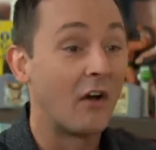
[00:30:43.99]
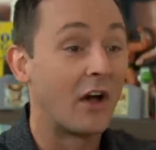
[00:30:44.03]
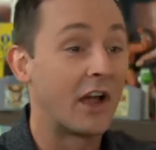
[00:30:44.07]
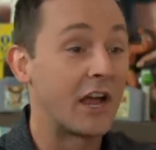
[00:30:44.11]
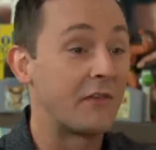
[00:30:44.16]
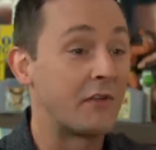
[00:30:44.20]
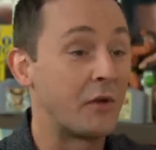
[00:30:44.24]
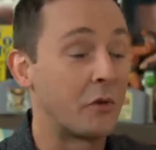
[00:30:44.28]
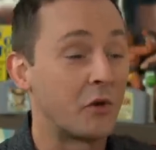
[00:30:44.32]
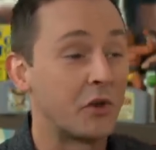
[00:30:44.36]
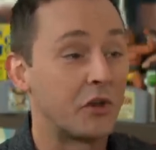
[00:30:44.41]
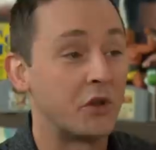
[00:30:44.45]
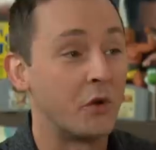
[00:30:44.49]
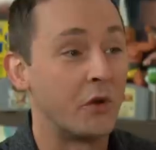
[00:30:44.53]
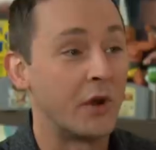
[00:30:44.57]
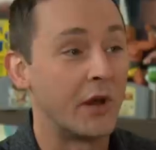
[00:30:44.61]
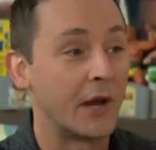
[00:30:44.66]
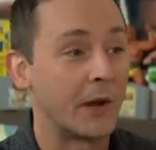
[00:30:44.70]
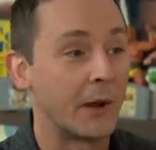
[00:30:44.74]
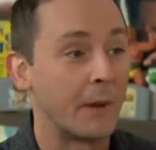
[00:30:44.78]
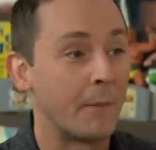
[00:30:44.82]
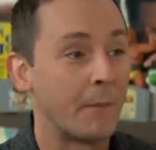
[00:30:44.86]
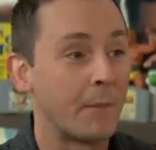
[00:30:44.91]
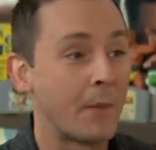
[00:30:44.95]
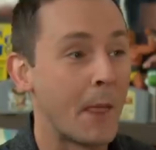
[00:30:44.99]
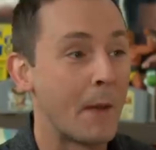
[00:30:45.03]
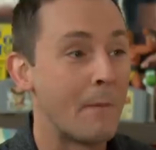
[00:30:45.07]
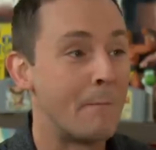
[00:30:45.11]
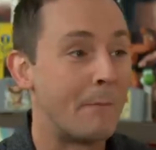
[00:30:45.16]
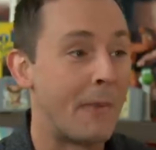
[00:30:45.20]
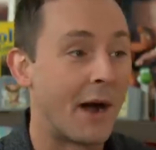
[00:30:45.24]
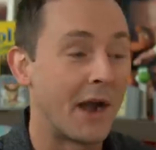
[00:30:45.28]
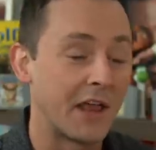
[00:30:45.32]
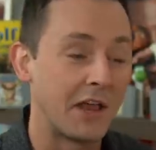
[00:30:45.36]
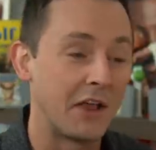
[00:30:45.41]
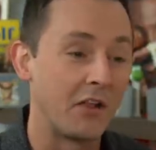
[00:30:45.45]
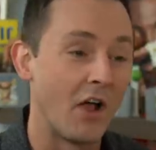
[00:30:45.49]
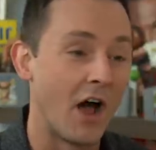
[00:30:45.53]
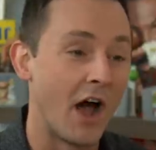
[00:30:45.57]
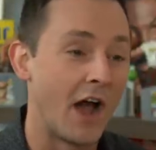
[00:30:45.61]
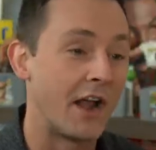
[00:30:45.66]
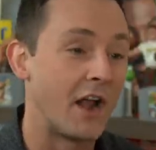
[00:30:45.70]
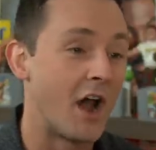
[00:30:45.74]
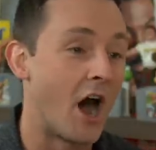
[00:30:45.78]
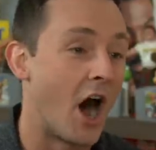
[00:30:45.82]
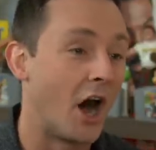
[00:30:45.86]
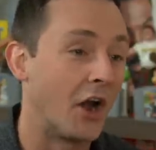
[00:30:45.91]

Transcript: Like if you were doing money line